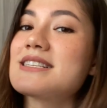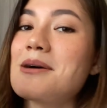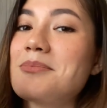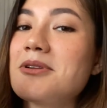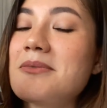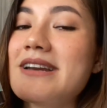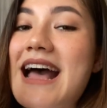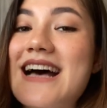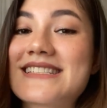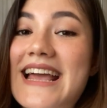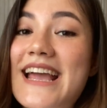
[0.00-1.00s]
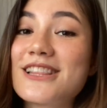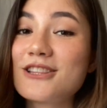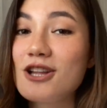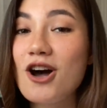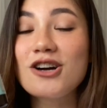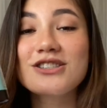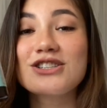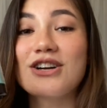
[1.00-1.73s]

supplement has a lot